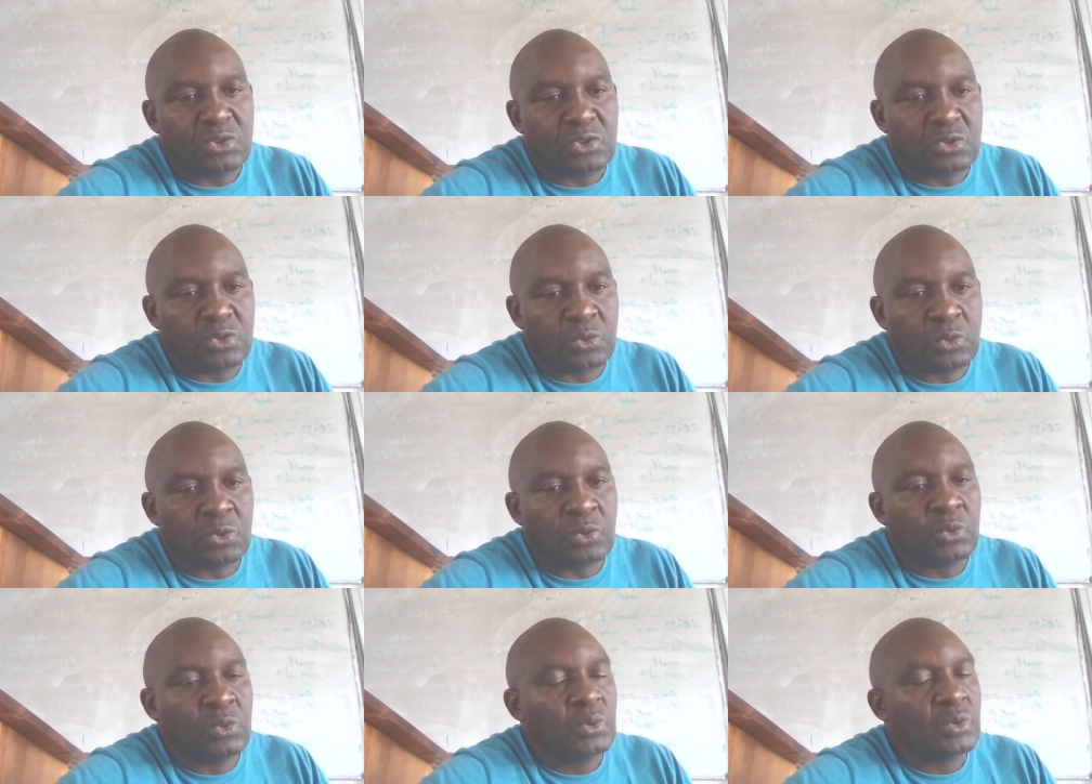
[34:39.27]

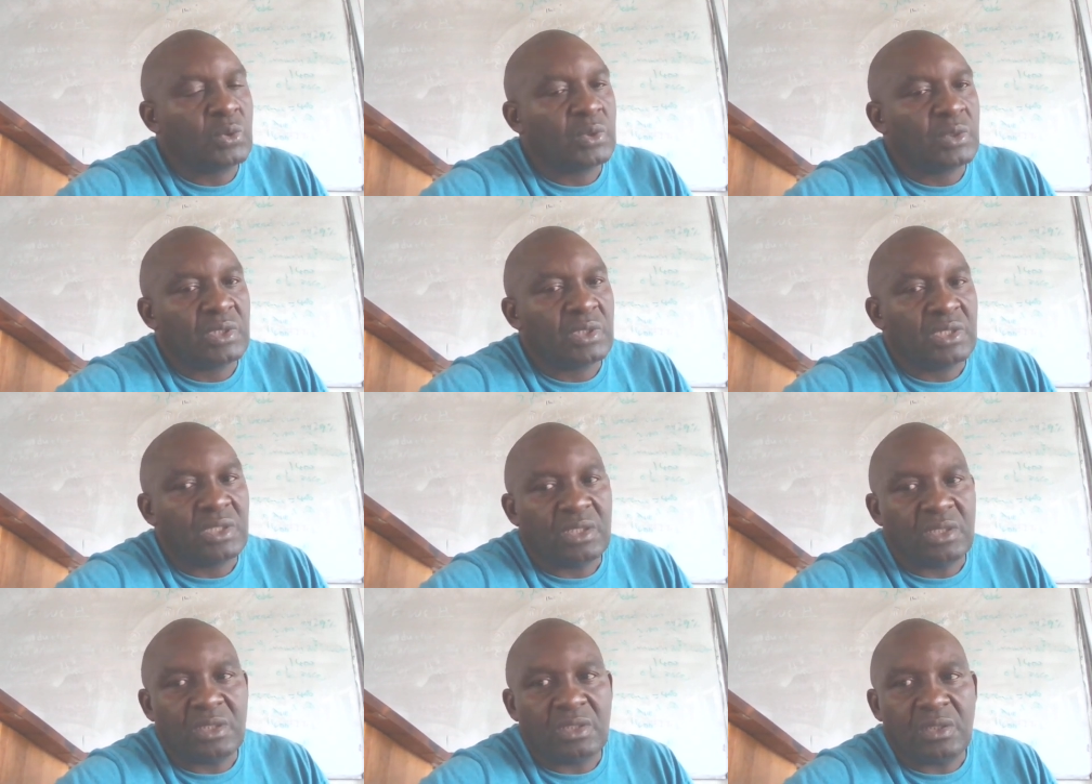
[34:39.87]
to
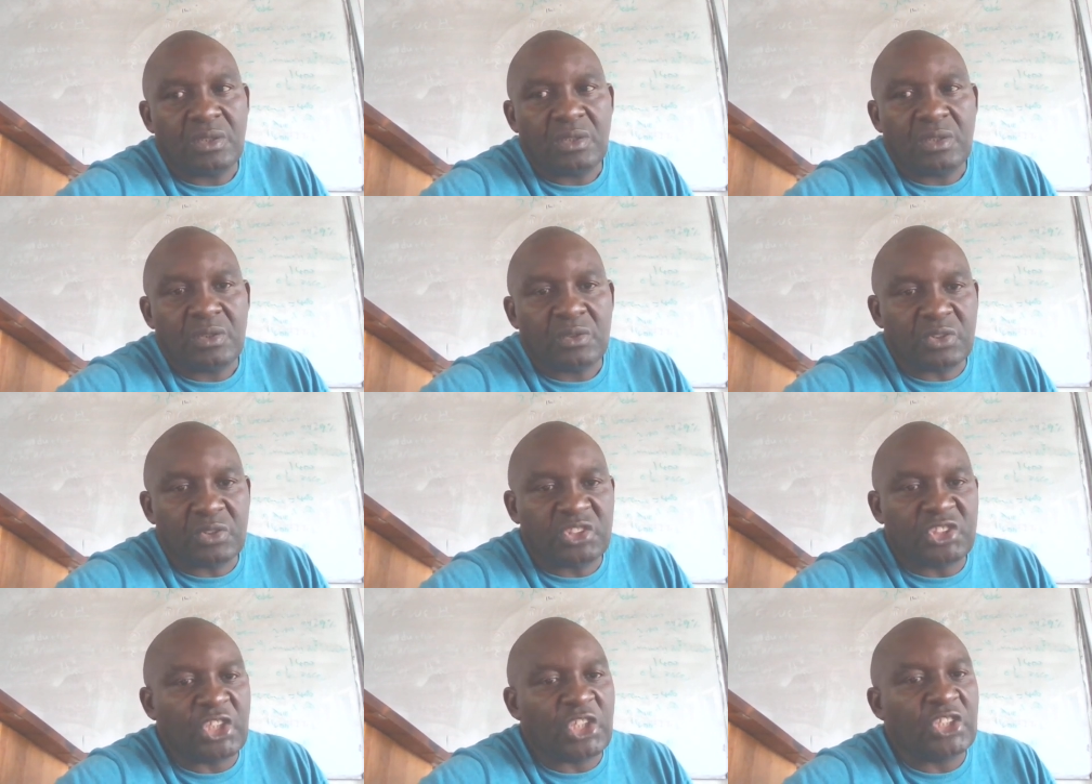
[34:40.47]

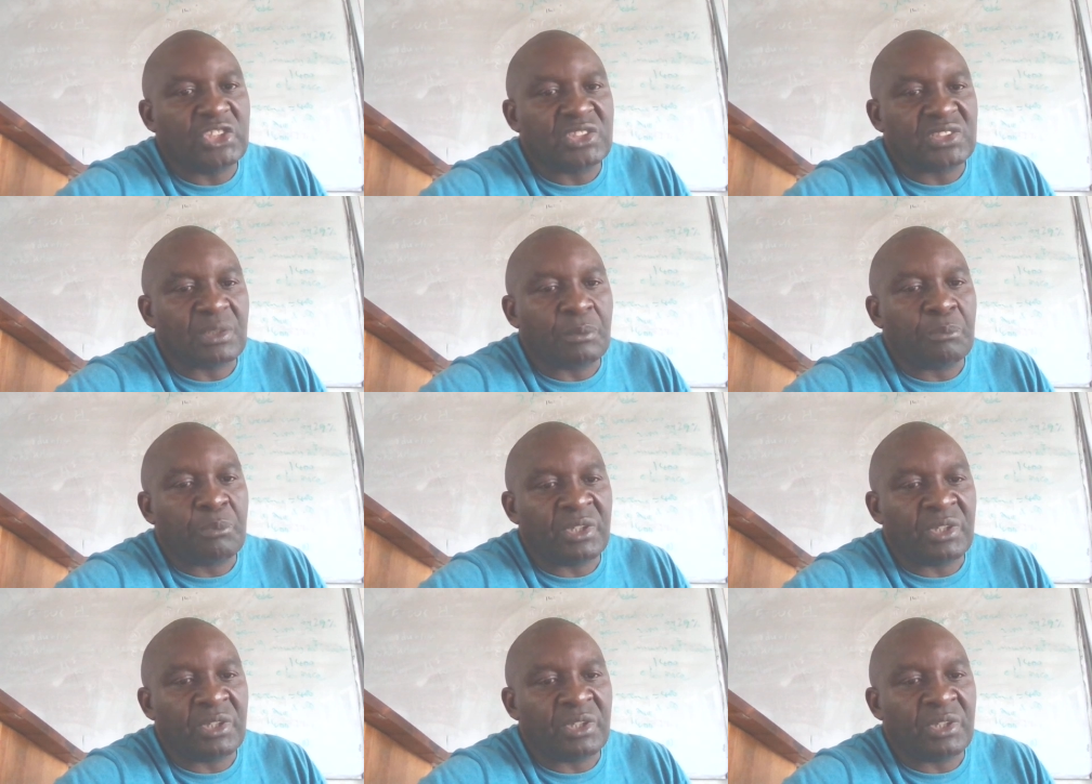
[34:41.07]
change some